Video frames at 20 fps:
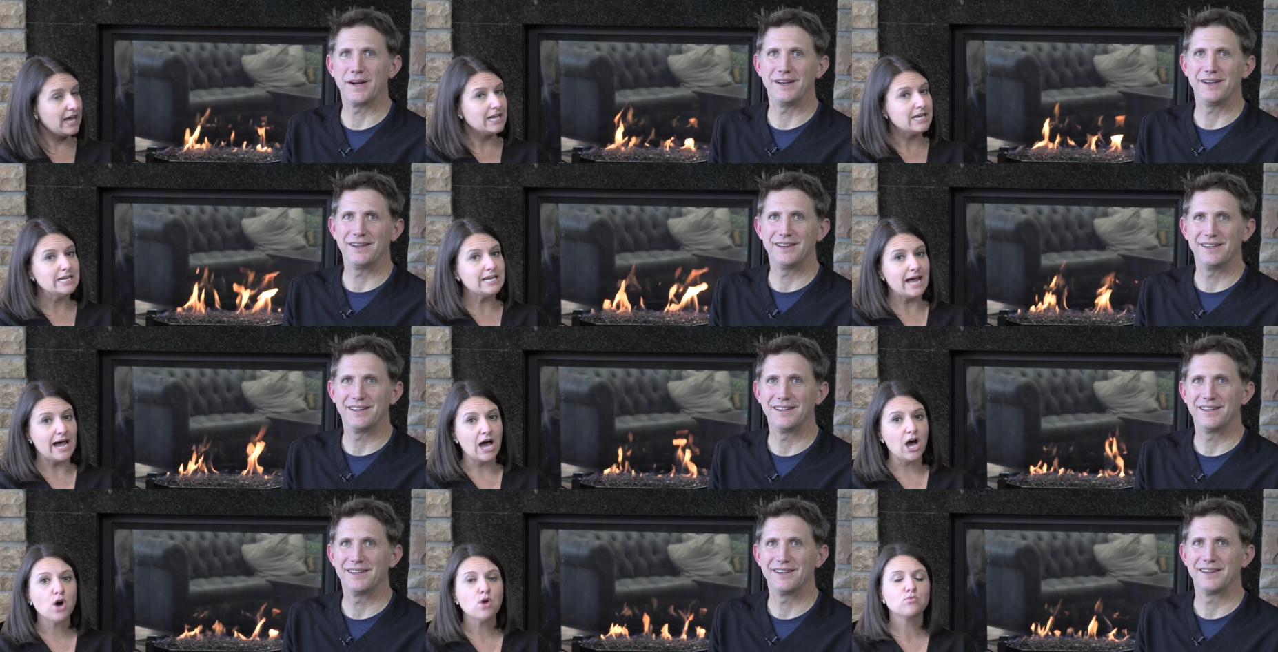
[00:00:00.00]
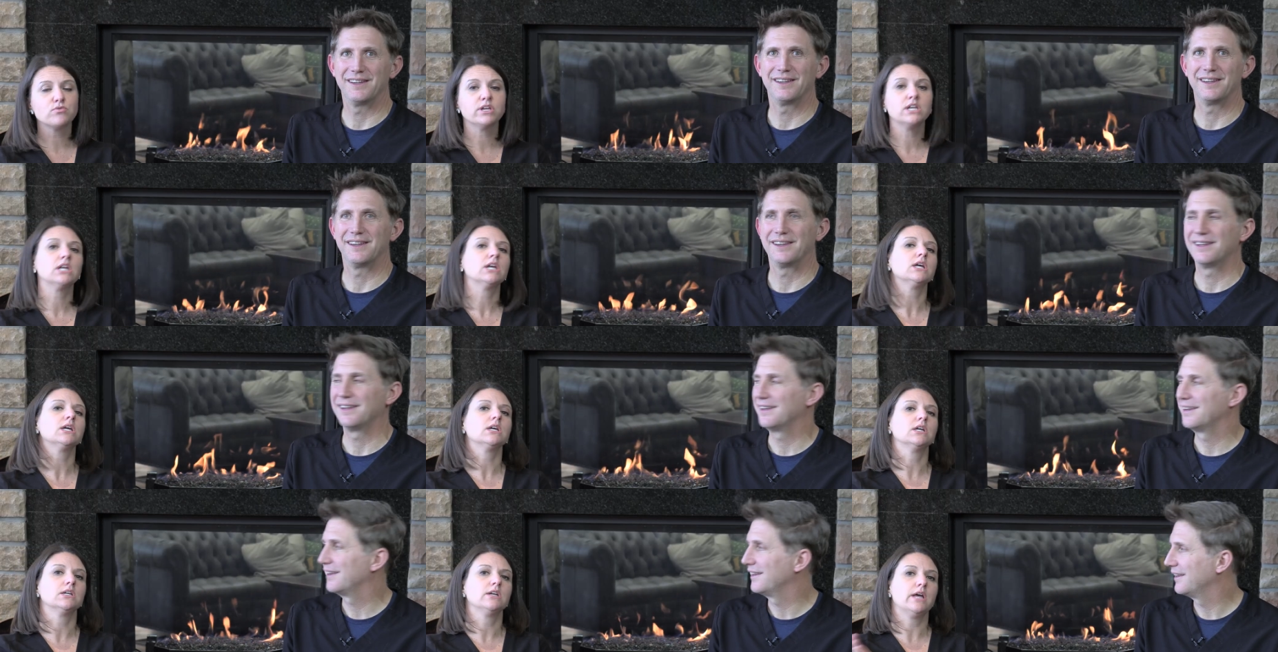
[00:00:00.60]
Speaker 1: right. Now we
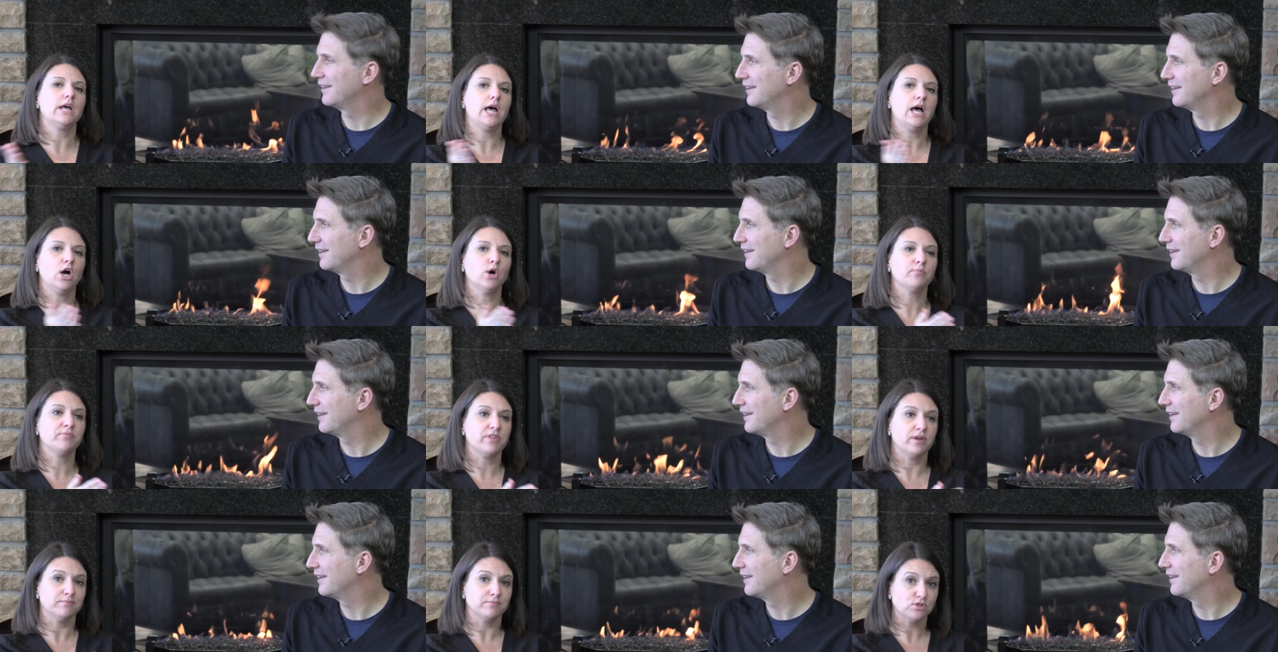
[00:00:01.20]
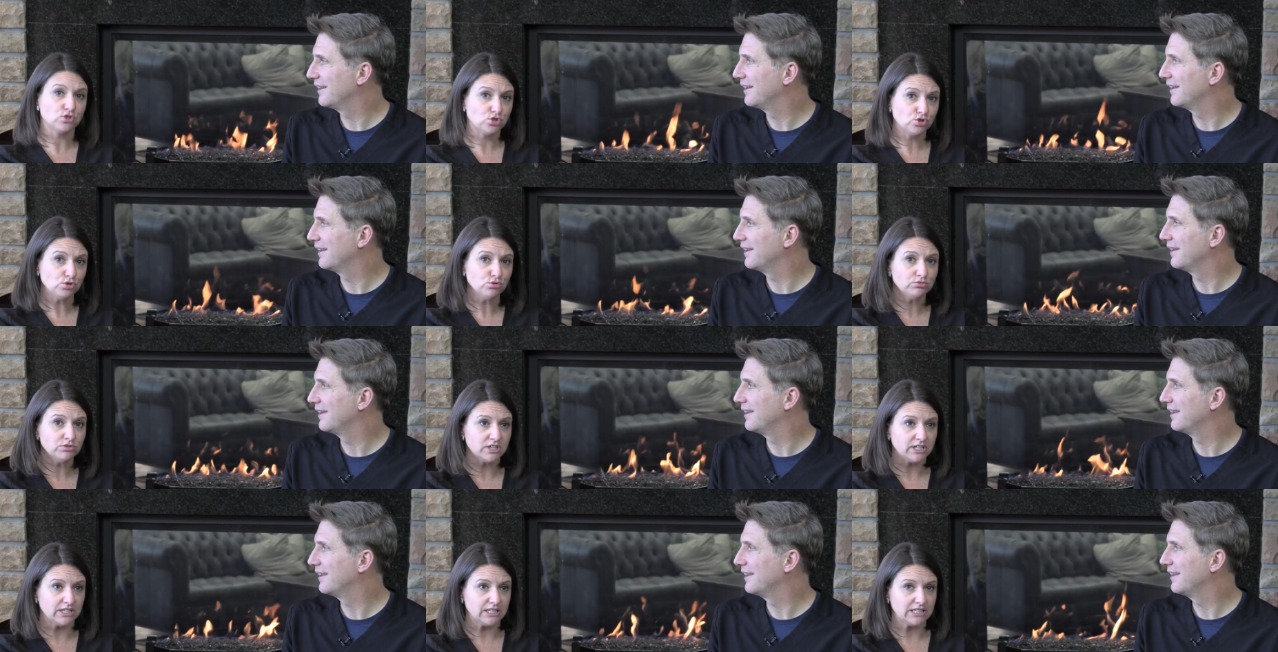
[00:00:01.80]
can help them
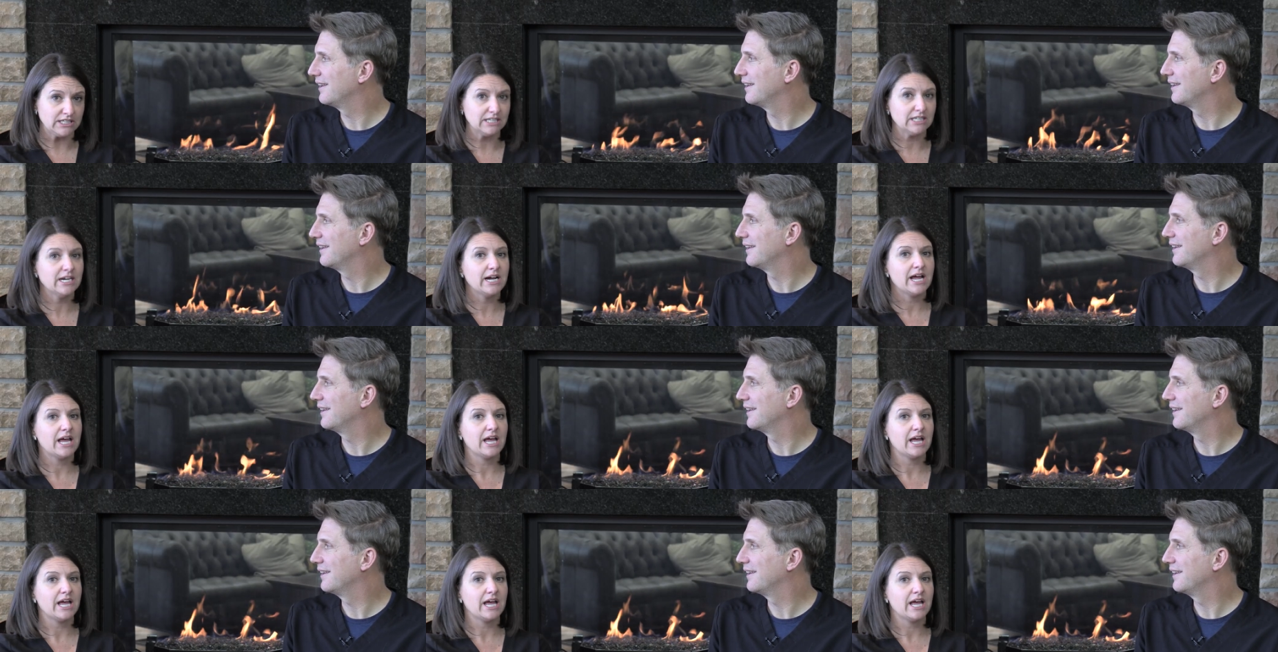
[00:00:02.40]
sooner